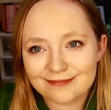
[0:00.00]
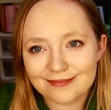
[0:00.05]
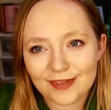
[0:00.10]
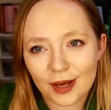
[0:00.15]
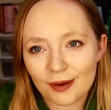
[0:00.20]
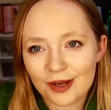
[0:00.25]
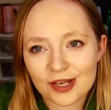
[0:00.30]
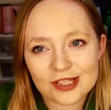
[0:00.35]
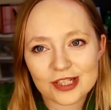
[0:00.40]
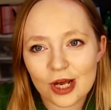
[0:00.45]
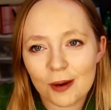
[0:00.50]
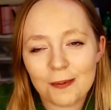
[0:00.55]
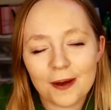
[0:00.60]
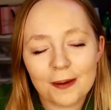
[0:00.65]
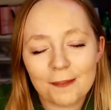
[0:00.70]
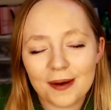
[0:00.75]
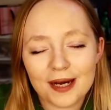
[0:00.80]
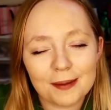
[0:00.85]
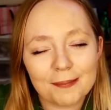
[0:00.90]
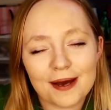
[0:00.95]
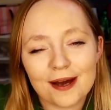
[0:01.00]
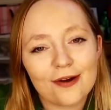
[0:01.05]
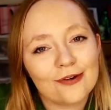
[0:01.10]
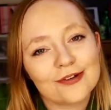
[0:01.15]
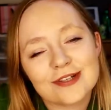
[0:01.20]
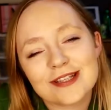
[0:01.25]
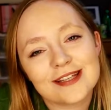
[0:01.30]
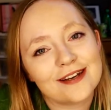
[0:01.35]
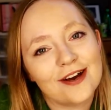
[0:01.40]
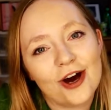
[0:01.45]
I'm going to start putting money back
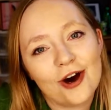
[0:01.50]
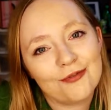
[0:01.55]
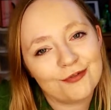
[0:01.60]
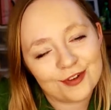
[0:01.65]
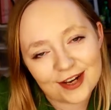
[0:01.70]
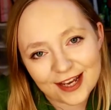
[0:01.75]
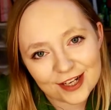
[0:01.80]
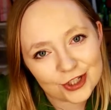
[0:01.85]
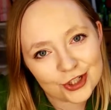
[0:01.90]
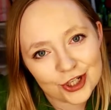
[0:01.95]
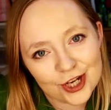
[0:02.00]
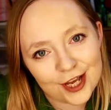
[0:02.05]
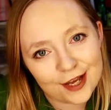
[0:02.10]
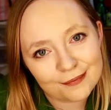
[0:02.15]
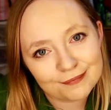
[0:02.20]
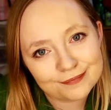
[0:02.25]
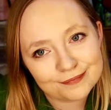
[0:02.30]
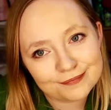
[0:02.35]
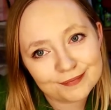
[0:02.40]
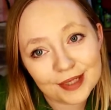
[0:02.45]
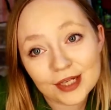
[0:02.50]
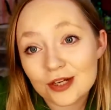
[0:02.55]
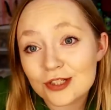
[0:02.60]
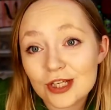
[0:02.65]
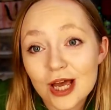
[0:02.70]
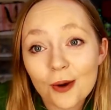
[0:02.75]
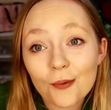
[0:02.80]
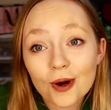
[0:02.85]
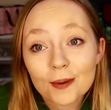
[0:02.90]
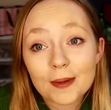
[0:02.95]
onto the card for next year, because
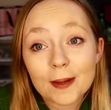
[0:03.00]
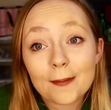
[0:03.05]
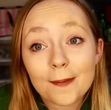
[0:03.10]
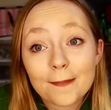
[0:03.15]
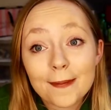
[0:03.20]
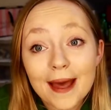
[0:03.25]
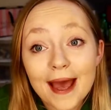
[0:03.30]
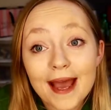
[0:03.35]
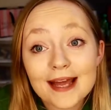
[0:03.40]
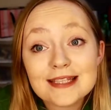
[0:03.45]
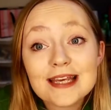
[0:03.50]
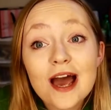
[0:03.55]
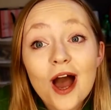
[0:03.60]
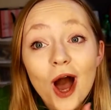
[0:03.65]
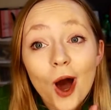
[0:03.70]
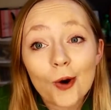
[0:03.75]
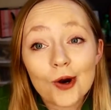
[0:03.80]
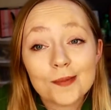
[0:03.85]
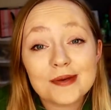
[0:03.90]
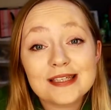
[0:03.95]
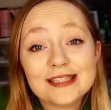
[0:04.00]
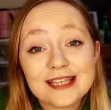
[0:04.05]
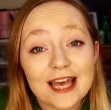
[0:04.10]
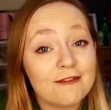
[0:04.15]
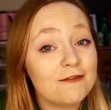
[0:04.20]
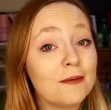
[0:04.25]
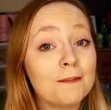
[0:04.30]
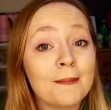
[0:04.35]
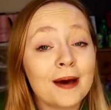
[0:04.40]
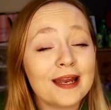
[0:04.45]
I want to be prepared. I want to be
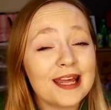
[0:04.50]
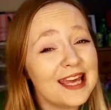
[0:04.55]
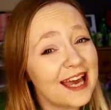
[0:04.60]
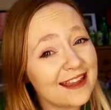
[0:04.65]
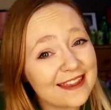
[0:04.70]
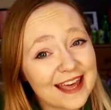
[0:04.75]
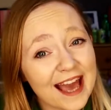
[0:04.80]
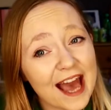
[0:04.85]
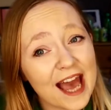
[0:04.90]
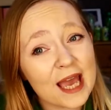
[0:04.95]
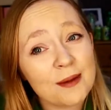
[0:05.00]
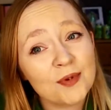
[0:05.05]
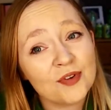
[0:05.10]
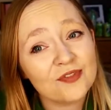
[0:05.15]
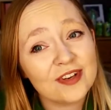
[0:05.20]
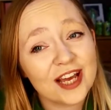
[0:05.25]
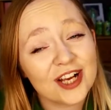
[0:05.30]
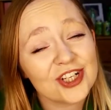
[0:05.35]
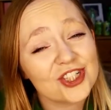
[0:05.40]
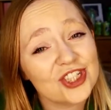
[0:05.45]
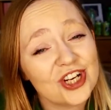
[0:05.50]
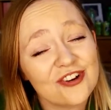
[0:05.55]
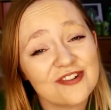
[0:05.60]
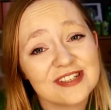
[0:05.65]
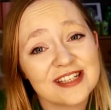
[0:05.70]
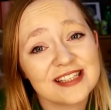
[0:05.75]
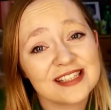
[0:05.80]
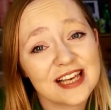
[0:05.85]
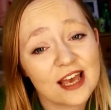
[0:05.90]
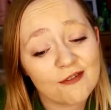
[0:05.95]
saving money, and the aim of next year is
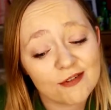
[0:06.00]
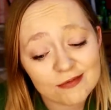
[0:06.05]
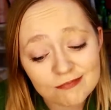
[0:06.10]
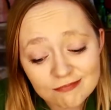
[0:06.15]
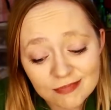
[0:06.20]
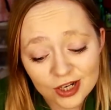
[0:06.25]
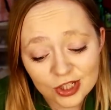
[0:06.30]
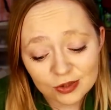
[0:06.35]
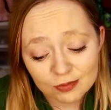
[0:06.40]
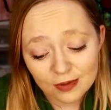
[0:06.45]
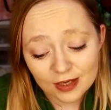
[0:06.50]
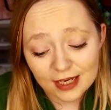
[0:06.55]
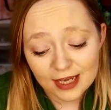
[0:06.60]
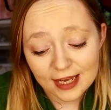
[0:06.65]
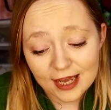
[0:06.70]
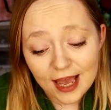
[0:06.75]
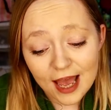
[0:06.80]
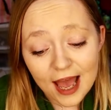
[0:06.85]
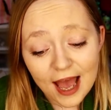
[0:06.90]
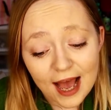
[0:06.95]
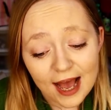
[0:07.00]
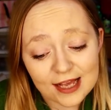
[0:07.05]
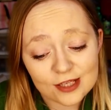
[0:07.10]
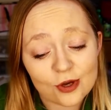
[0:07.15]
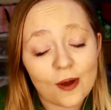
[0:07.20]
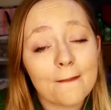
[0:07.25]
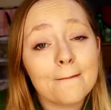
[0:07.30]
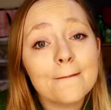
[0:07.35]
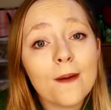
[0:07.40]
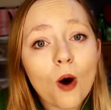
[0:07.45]
to save as much money as
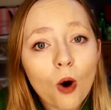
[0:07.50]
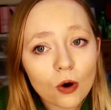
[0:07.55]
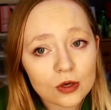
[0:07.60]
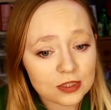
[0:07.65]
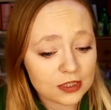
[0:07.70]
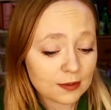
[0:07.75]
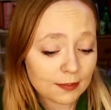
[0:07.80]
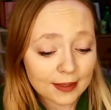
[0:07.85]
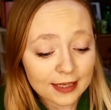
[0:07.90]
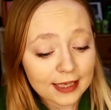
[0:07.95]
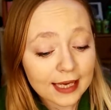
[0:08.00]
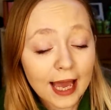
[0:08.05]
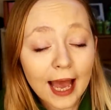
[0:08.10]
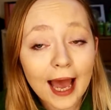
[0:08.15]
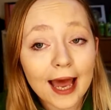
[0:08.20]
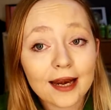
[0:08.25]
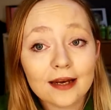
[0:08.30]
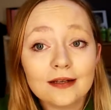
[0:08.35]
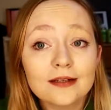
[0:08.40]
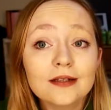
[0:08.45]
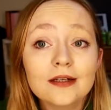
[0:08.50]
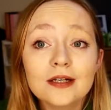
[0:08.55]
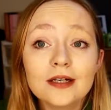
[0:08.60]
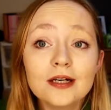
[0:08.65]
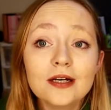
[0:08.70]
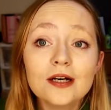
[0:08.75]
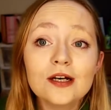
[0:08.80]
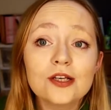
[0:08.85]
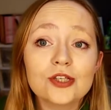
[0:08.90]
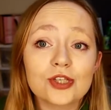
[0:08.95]
I possibly can.
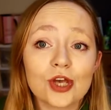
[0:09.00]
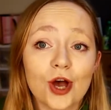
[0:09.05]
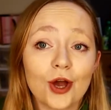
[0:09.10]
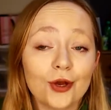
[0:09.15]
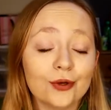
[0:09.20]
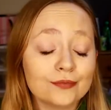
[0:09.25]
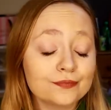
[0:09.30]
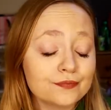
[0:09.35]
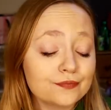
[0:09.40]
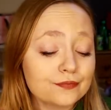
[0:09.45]
So